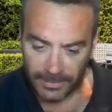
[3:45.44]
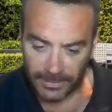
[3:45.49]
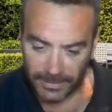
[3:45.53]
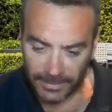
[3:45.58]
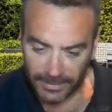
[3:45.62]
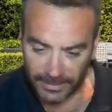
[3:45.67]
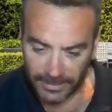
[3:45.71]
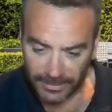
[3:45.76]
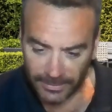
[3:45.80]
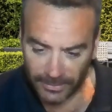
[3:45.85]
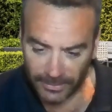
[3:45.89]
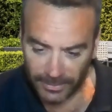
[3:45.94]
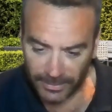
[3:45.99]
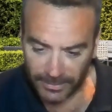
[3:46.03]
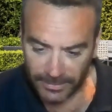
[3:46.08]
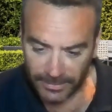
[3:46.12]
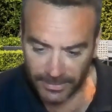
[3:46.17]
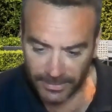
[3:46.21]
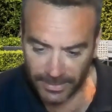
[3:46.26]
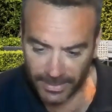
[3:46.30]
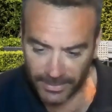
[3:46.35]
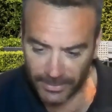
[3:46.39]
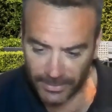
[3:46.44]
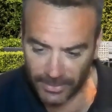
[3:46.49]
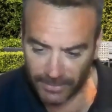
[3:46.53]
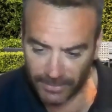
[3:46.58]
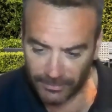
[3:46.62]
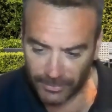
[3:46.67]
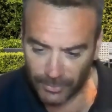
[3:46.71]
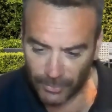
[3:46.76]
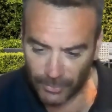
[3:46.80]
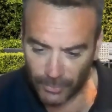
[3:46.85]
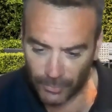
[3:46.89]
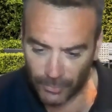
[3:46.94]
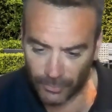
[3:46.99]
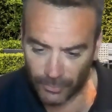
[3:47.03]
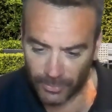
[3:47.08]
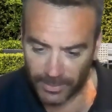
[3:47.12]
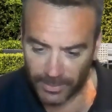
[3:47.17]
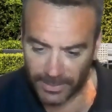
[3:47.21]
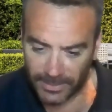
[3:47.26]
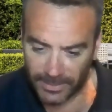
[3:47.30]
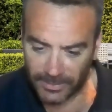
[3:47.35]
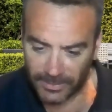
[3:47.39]
Now just got to change over to
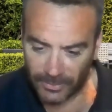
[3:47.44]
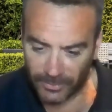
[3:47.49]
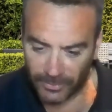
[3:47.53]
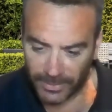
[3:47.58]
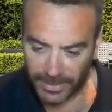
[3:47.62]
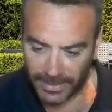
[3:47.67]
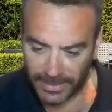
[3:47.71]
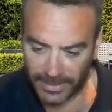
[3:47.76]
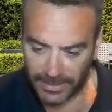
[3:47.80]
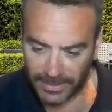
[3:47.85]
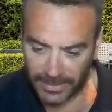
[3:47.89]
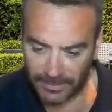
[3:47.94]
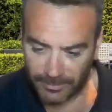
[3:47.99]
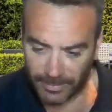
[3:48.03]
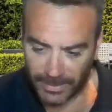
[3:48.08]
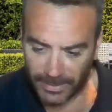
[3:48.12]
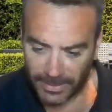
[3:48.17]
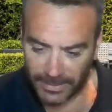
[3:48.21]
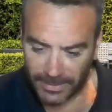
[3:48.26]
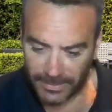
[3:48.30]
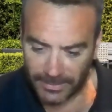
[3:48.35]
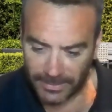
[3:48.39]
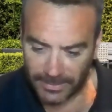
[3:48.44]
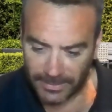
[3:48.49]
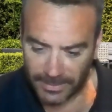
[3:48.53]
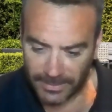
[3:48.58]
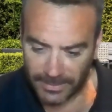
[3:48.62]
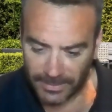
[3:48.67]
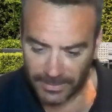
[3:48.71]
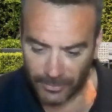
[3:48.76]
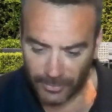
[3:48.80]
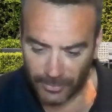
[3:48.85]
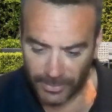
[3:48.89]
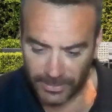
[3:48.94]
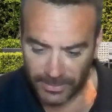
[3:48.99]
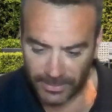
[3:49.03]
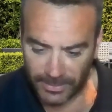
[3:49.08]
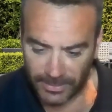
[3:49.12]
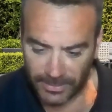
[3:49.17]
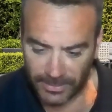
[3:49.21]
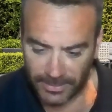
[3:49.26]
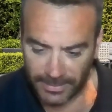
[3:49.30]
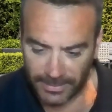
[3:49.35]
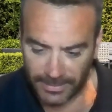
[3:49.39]
the Install Gardens page and see the
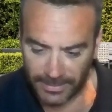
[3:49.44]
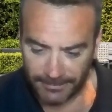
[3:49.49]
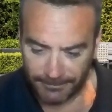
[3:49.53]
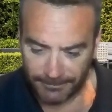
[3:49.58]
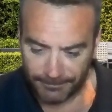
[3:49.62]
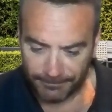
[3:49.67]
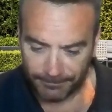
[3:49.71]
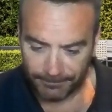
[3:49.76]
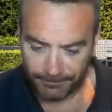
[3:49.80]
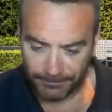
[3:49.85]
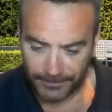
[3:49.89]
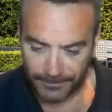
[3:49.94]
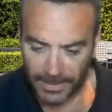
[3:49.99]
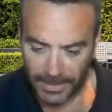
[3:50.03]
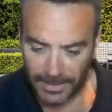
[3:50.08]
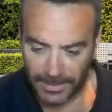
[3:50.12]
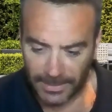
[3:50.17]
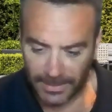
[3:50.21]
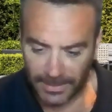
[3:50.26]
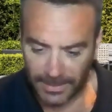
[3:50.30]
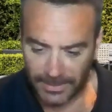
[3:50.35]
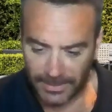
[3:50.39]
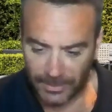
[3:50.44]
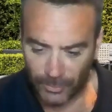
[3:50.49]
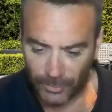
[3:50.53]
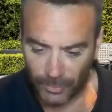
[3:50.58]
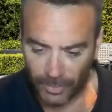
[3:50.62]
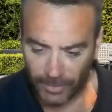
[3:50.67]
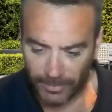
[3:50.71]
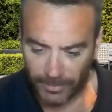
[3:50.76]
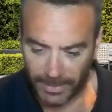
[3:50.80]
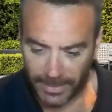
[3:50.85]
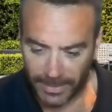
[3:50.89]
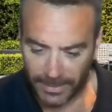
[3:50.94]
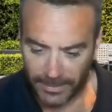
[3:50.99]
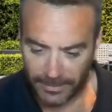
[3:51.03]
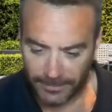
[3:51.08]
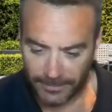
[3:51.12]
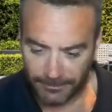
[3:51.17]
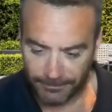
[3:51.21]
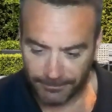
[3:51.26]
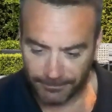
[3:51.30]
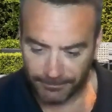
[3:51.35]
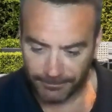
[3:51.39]
questions there. Luckily, you can still go back
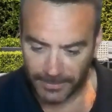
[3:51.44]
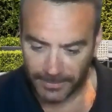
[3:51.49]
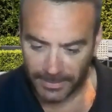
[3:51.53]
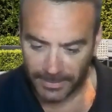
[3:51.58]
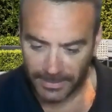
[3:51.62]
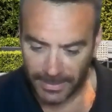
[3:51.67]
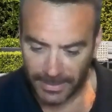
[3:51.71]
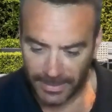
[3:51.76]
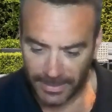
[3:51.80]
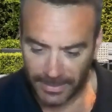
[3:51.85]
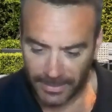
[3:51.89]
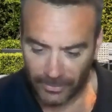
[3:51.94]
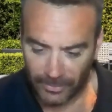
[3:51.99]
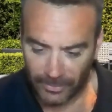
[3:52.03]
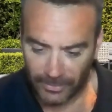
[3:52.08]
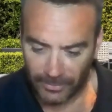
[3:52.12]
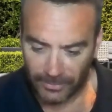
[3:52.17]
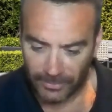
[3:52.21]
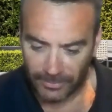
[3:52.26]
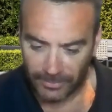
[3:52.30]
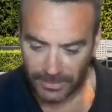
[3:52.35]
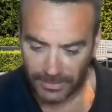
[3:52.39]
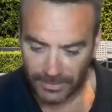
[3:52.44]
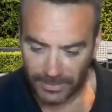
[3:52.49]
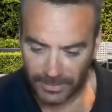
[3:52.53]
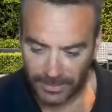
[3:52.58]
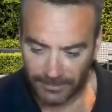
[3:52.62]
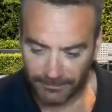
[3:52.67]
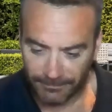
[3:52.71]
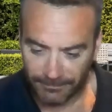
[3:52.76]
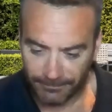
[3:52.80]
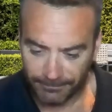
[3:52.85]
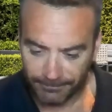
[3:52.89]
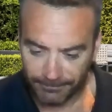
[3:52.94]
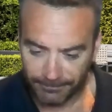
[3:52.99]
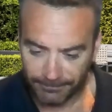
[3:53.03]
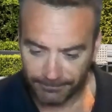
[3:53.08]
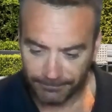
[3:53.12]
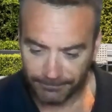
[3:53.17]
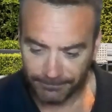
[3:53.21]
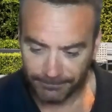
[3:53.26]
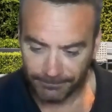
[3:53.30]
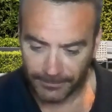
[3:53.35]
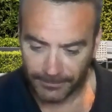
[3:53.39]
into your archives and see
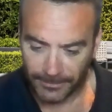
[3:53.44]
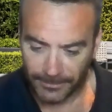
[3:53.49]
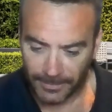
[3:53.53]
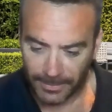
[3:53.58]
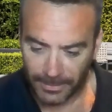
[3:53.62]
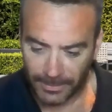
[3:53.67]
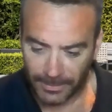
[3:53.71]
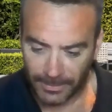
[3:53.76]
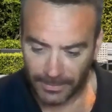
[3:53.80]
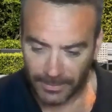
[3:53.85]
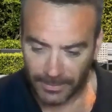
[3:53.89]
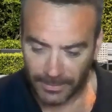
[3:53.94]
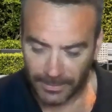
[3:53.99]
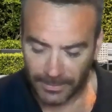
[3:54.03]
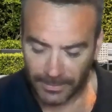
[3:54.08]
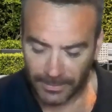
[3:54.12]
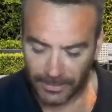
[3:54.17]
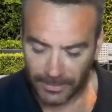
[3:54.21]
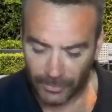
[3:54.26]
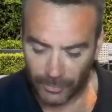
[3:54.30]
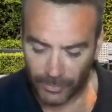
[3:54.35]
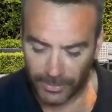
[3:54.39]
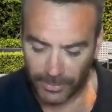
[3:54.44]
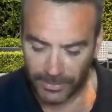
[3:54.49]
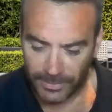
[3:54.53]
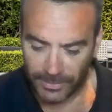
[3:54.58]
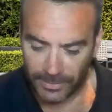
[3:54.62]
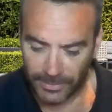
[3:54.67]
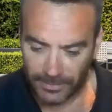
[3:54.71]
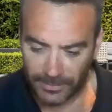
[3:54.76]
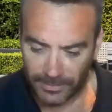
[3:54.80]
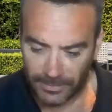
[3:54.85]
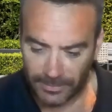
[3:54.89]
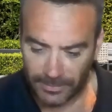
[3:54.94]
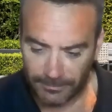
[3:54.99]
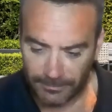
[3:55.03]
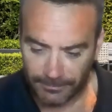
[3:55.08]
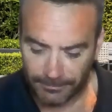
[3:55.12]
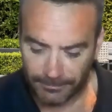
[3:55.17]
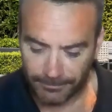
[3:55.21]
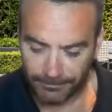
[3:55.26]
the questions.